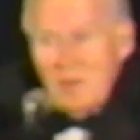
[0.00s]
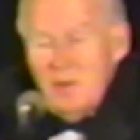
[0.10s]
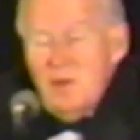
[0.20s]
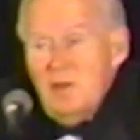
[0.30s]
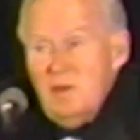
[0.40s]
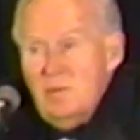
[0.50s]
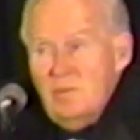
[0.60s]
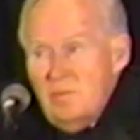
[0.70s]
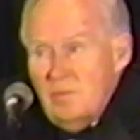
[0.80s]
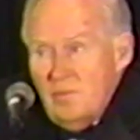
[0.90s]
The
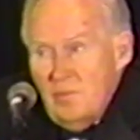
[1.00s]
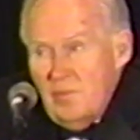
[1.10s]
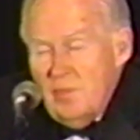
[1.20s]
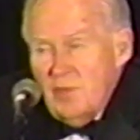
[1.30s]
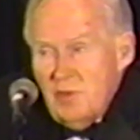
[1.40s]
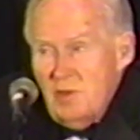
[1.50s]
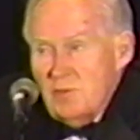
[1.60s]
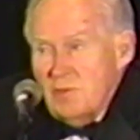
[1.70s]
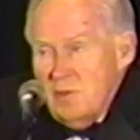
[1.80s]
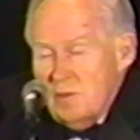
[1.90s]

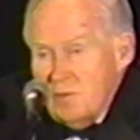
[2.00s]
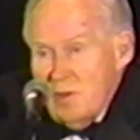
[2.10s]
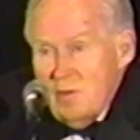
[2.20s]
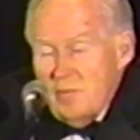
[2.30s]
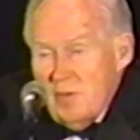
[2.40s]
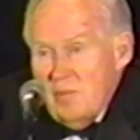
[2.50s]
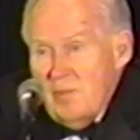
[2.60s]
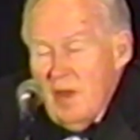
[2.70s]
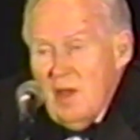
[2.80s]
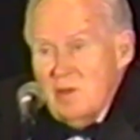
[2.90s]
theses of
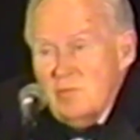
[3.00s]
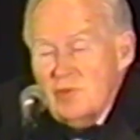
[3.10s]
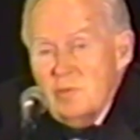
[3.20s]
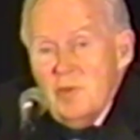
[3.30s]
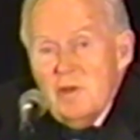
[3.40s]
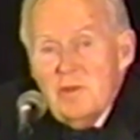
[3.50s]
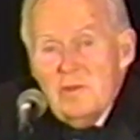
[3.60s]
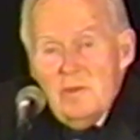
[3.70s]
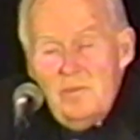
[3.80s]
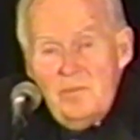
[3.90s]
Adam
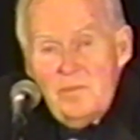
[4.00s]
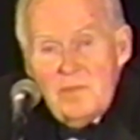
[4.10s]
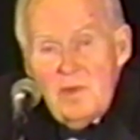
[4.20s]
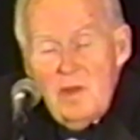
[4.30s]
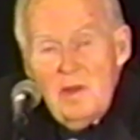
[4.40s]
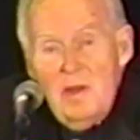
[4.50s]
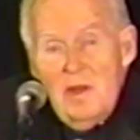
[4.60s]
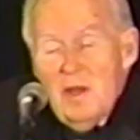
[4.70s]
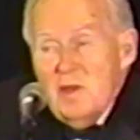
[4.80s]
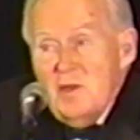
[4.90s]
Smith
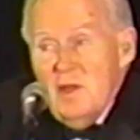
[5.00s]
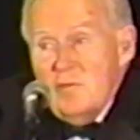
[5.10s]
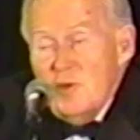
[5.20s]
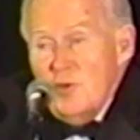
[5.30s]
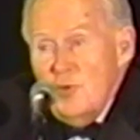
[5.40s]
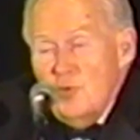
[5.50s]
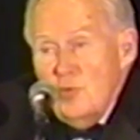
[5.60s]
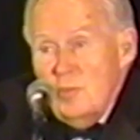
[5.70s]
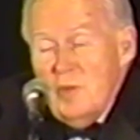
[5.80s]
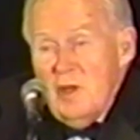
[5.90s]
and David
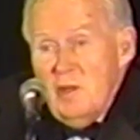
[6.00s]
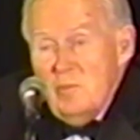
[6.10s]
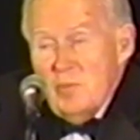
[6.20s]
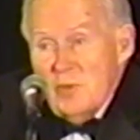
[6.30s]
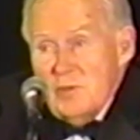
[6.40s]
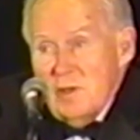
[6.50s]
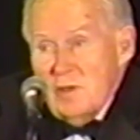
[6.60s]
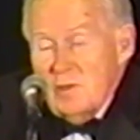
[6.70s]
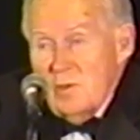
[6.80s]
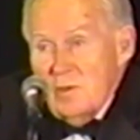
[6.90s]
Hume in
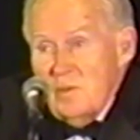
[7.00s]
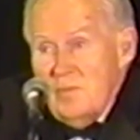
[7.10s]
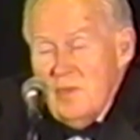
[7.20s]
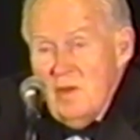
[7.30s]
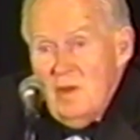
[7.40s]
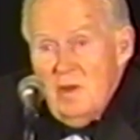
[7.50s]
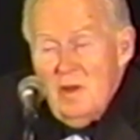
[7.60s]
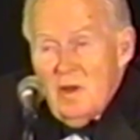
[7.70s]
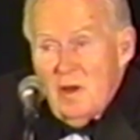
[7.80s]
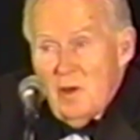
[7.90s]
particular
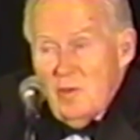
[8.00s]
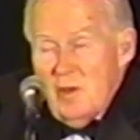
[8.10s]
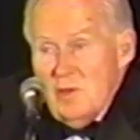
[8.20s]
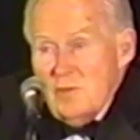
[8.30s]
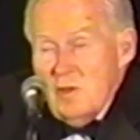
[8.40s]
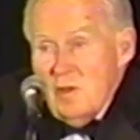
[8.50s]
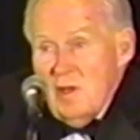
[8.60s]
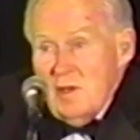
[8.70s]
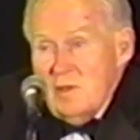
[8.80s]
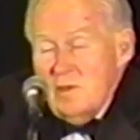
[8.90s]
are as
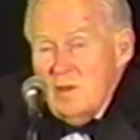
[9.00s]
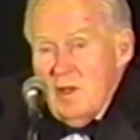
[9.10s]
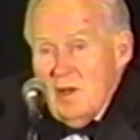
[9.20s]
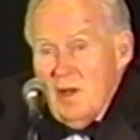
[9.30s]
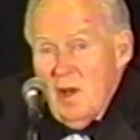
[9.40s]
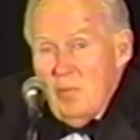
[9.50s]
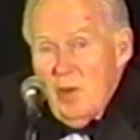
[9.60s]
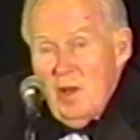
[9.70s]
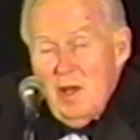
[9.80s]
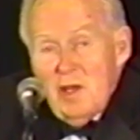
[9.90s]
enlightened and
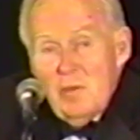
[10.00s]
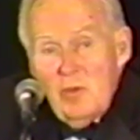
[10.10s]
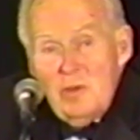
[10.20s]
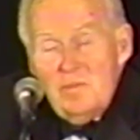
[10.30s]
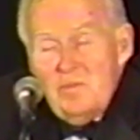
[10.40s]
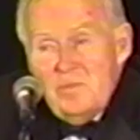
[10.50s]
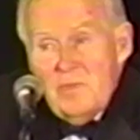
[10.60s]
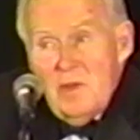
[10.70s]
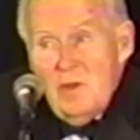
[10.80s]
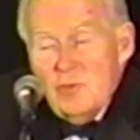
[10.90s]
applicable
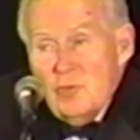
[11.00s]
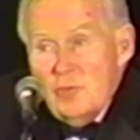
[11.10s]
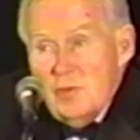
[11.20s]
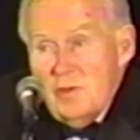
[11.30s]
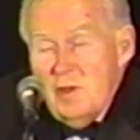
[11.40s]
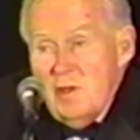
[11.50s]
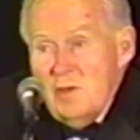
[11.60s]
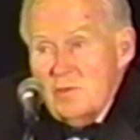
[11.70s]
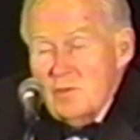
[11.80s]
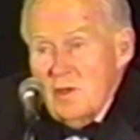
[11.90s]
to
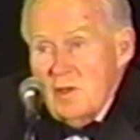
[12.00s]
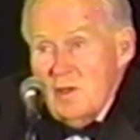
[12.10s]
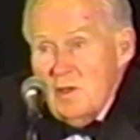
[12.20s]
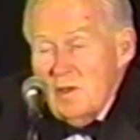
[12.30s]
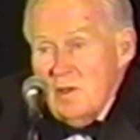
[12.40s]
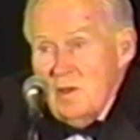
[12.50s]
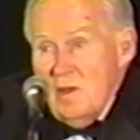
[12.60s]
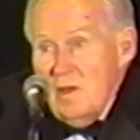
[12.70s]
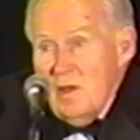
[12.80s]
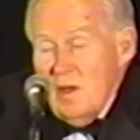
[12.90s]
today's thinking
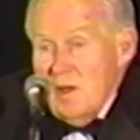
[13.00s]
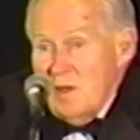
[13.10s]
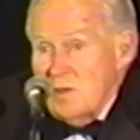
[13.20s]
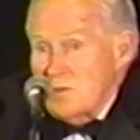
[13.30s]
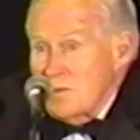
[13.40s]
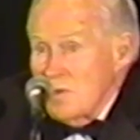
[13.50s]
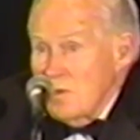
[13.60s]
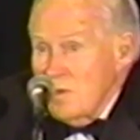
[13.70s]
as